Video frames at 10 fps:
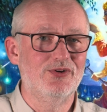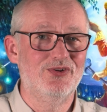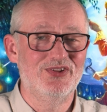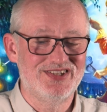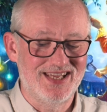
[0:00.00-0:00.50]
all
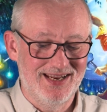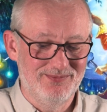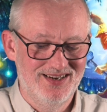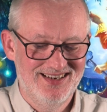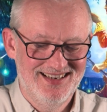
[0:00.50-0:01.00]
the same,
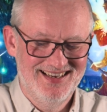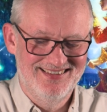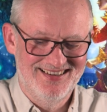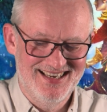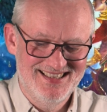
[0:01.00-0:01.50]

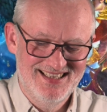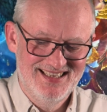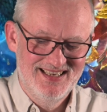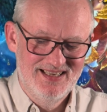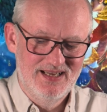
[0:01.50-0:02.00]
right?
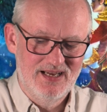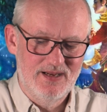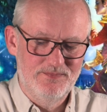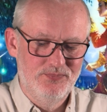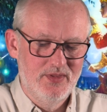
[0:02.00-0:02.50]

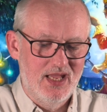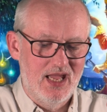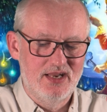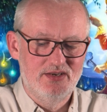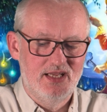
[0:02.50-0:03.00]
And
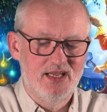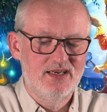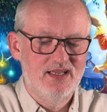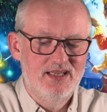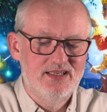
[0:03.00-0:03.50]

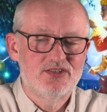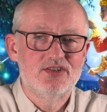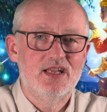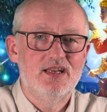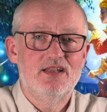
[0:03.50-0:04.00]

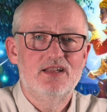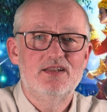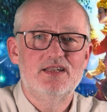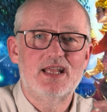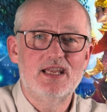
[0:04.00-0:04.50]

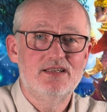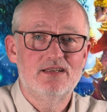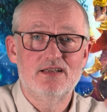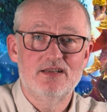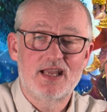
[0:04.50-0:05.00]
the
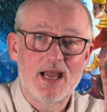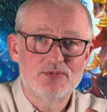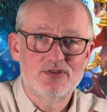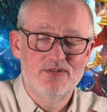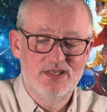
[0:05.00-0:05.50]
data
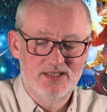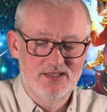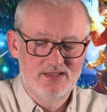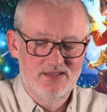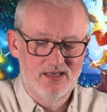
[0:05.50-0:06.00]
capture
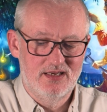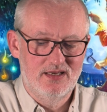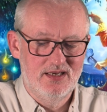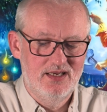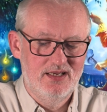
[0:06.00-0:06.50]
is
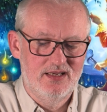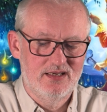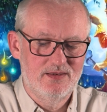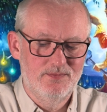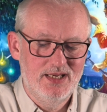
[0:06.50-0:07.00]

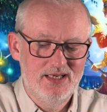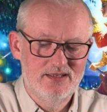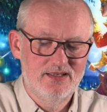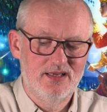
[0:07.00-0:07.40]
complete.